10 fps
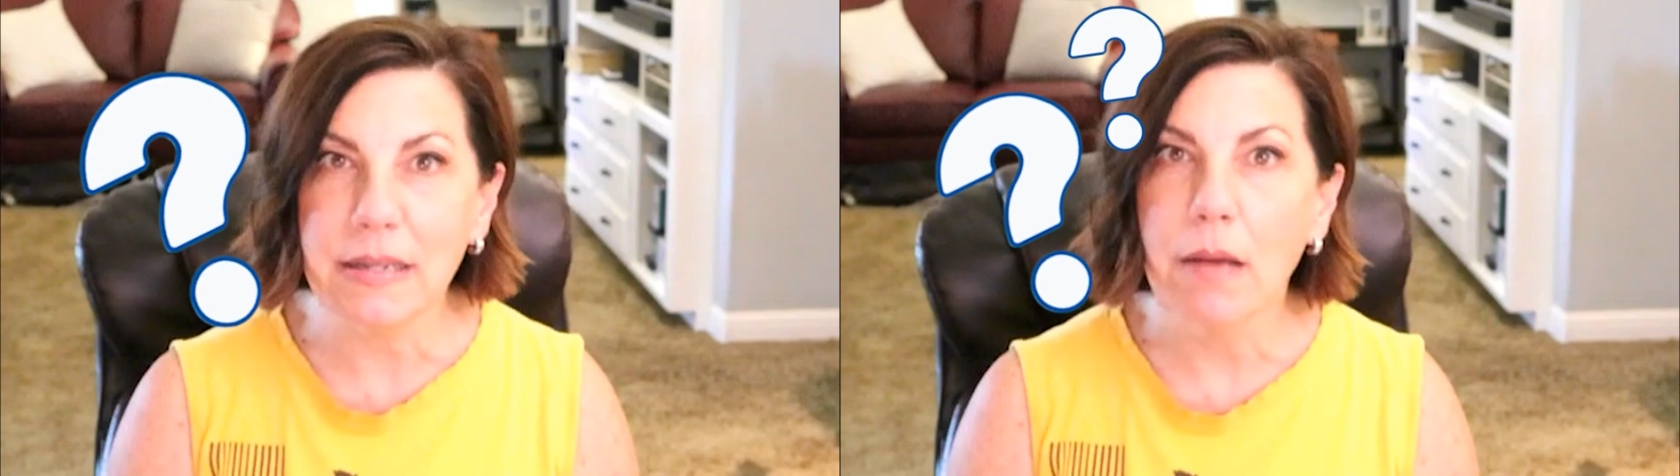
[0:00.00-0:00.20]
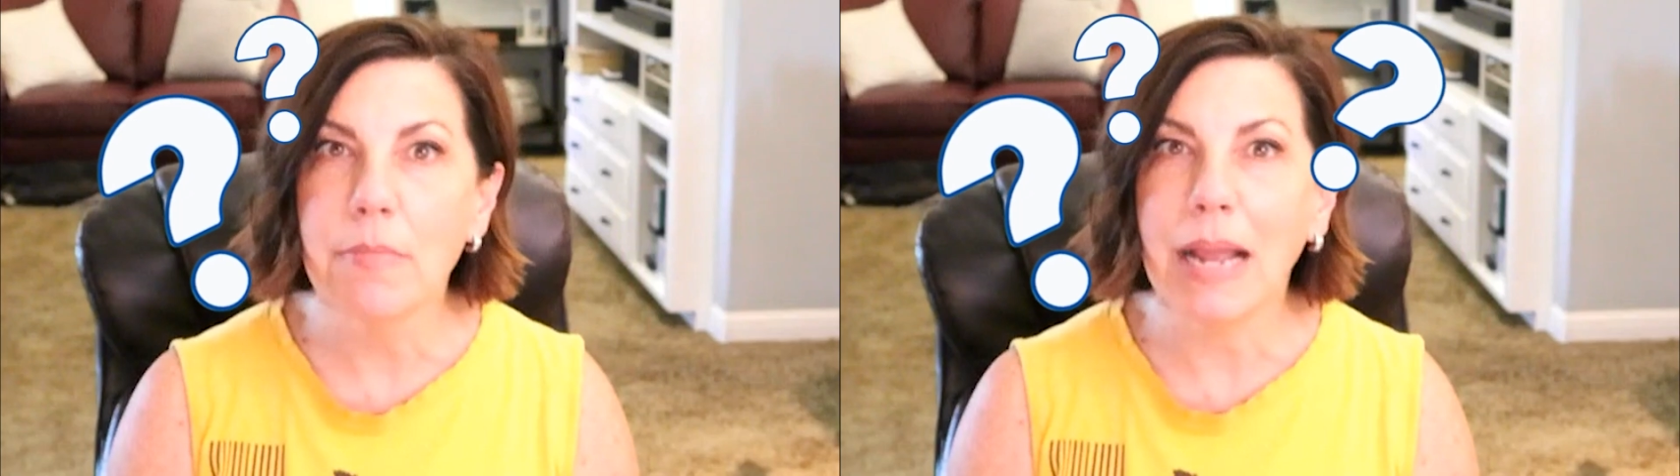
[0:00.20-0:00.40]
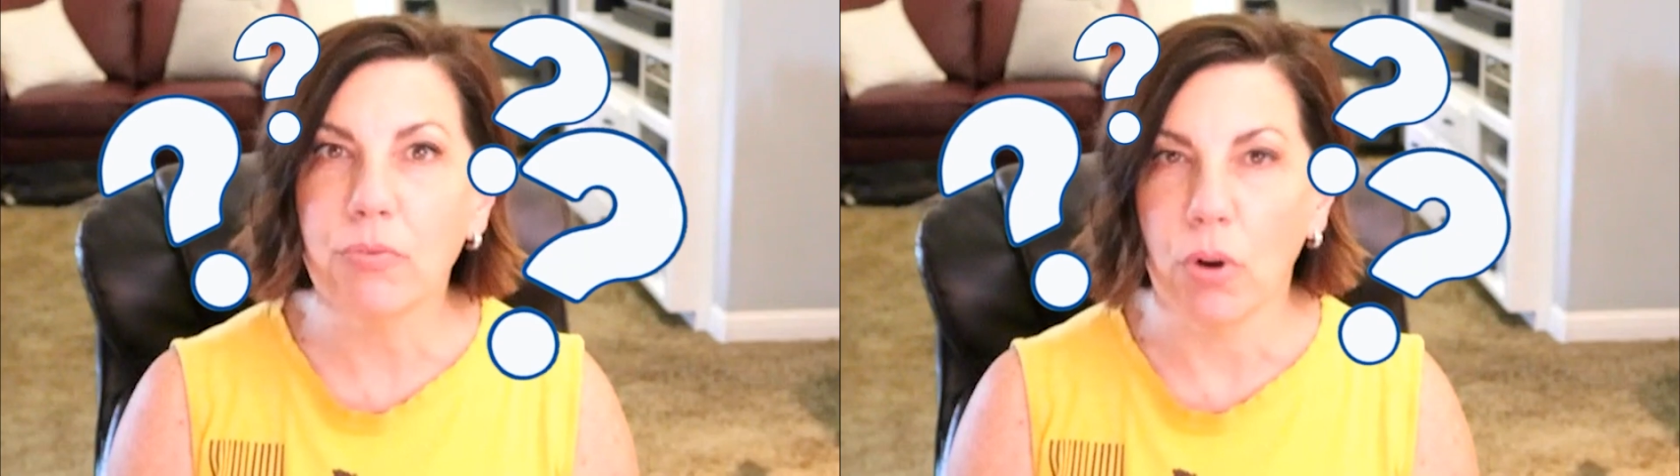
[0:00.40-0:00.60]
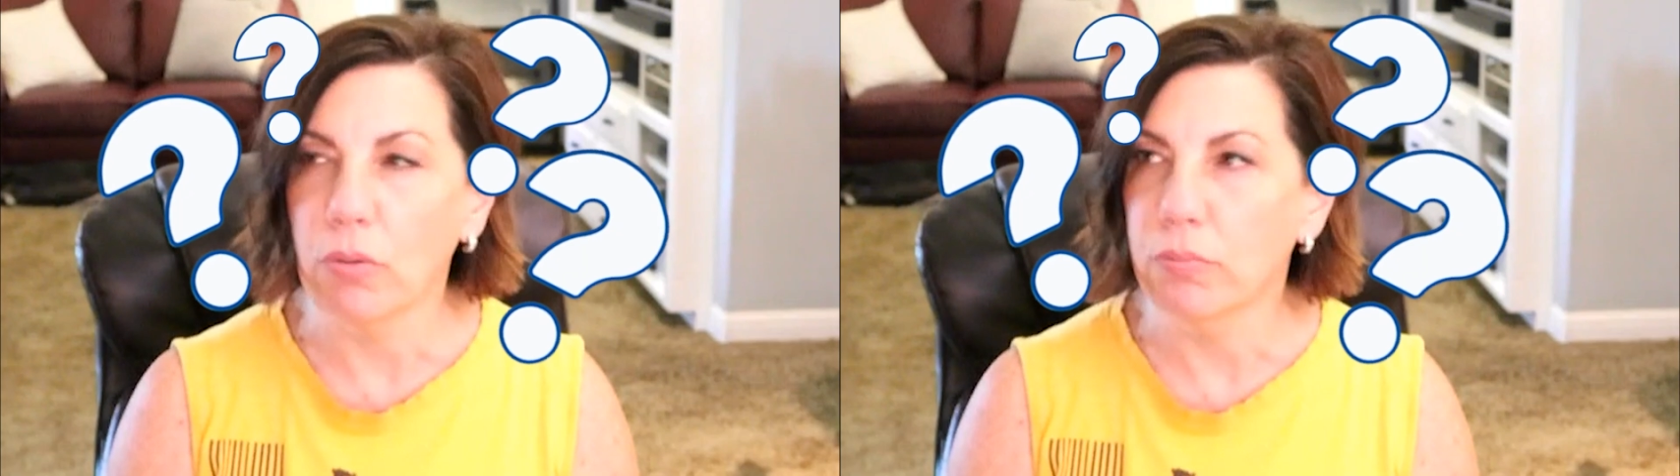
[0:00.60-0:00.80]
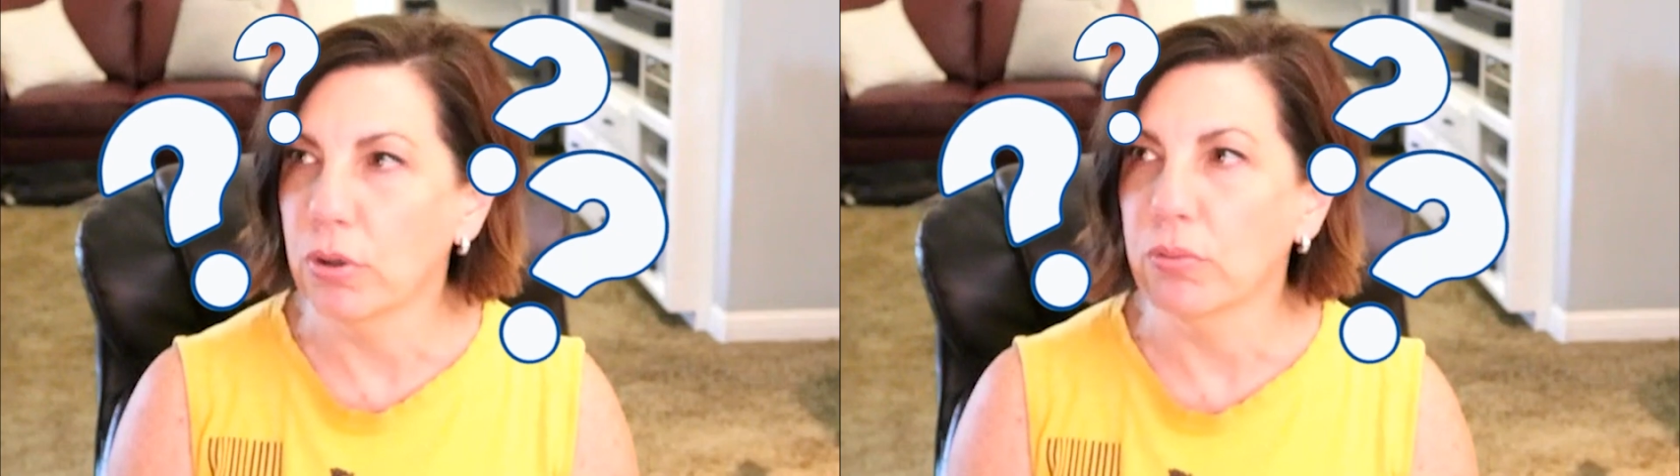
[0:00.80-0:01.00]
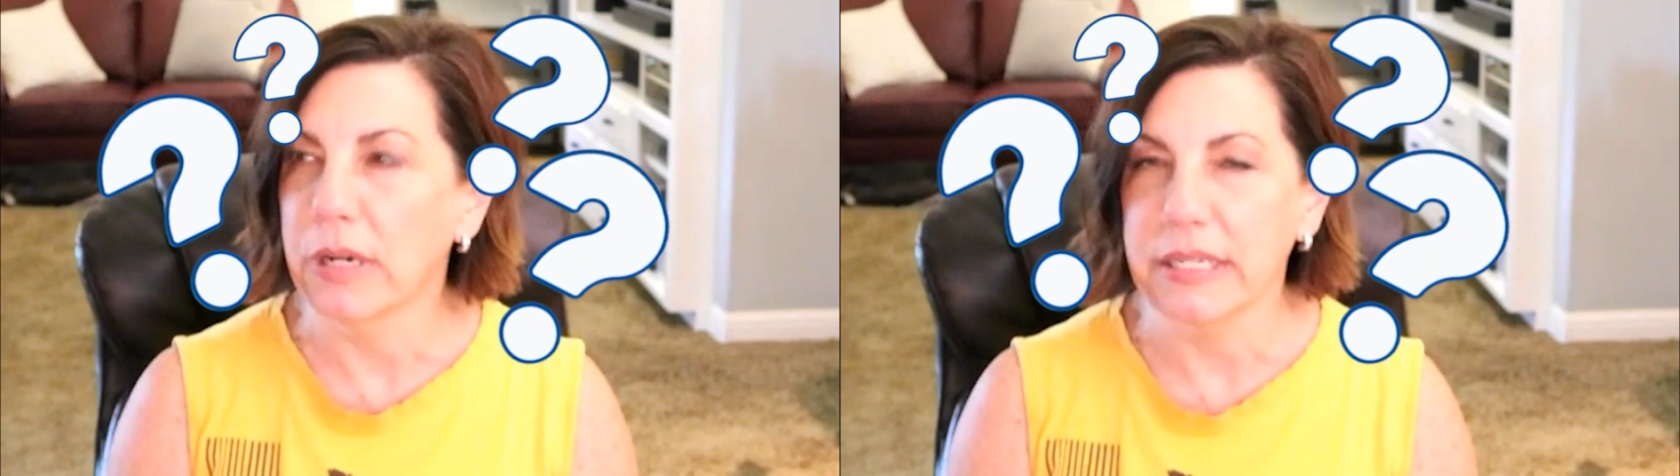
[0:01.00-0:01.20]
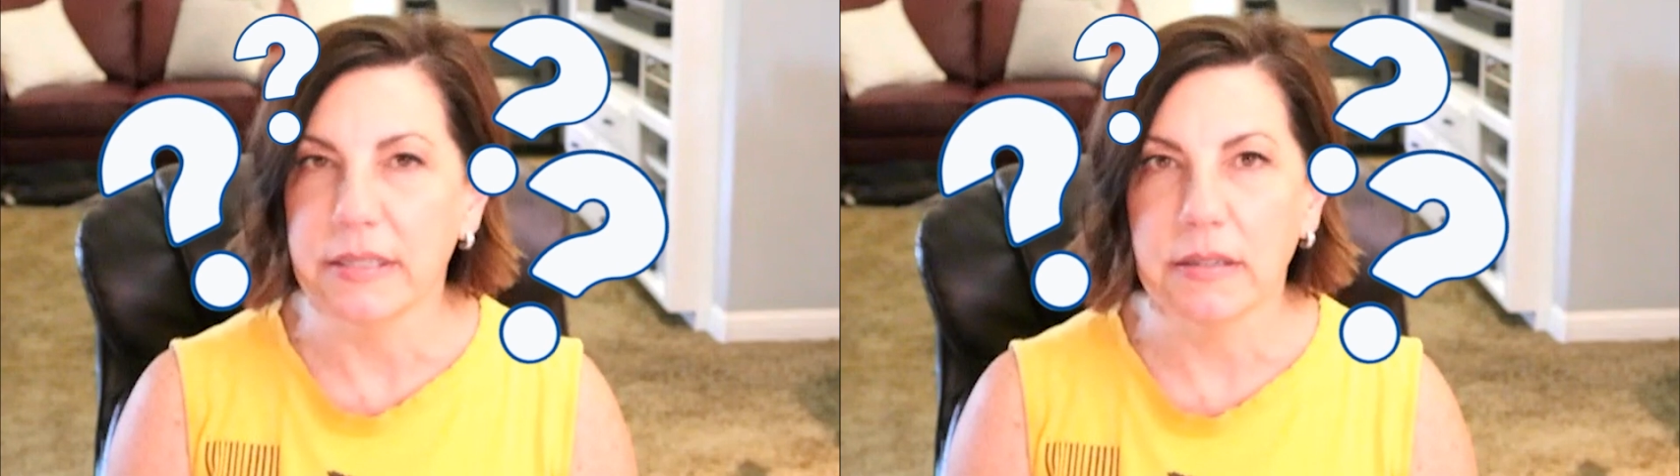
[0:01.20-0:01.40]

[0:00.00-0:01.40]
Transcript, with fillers: microbreweries.